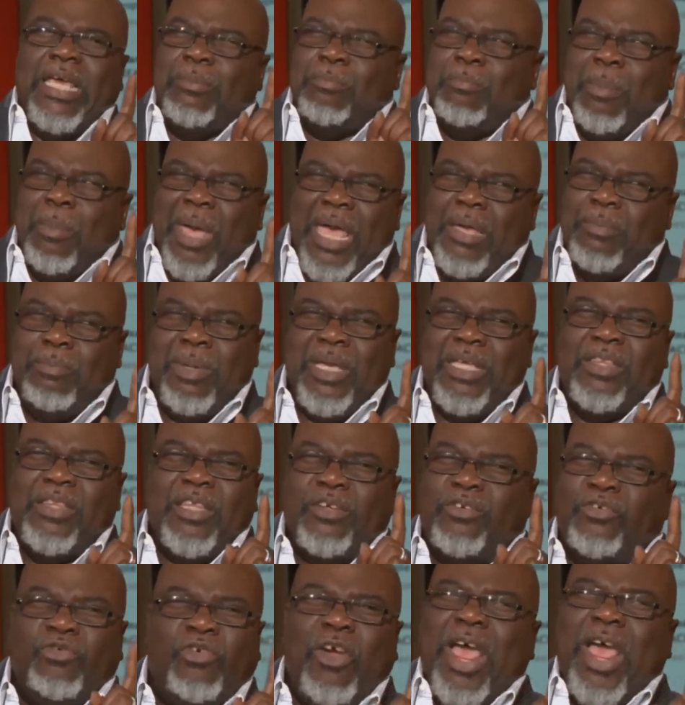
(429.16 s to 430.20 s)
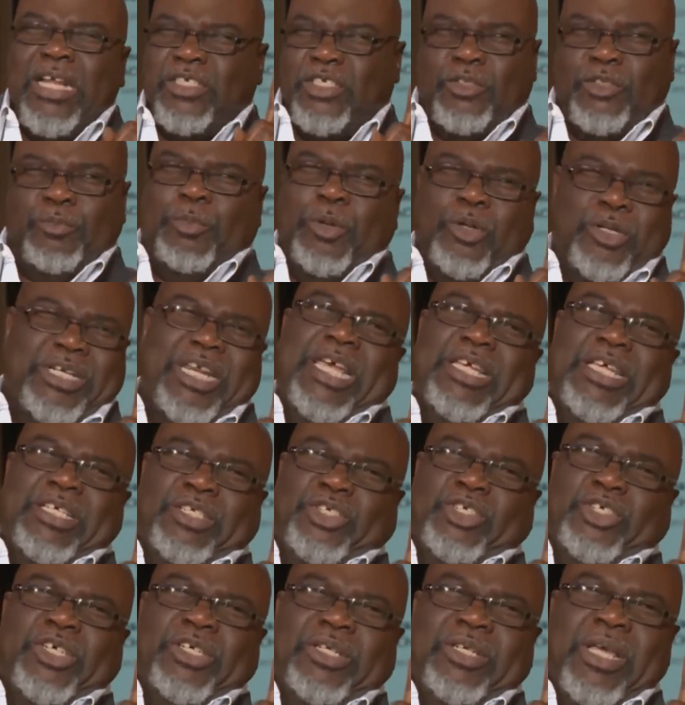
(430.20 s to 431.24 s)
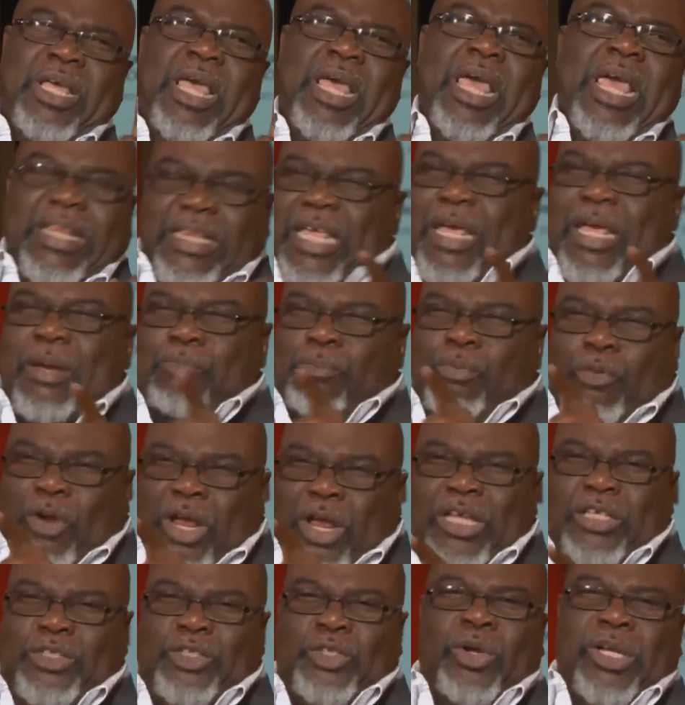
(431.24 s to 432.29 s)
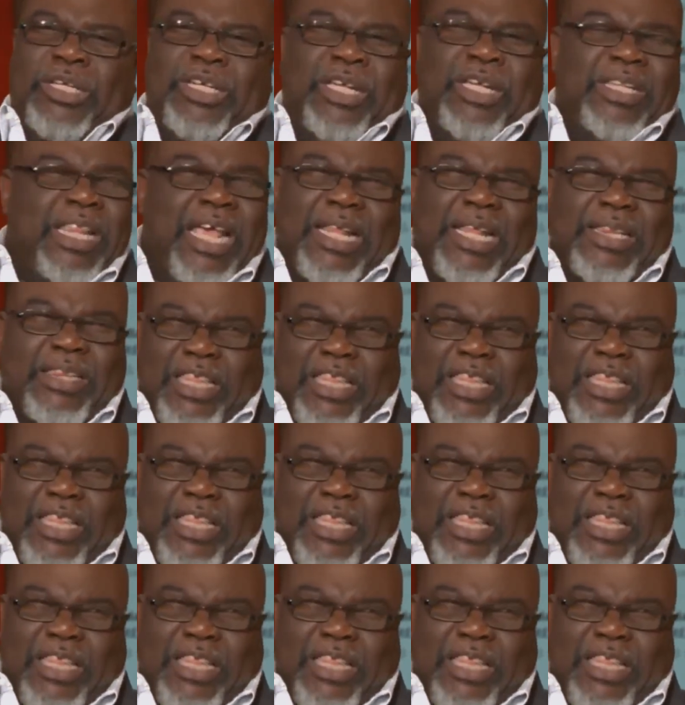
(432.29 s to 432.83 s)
it may be the transportation that brings you into that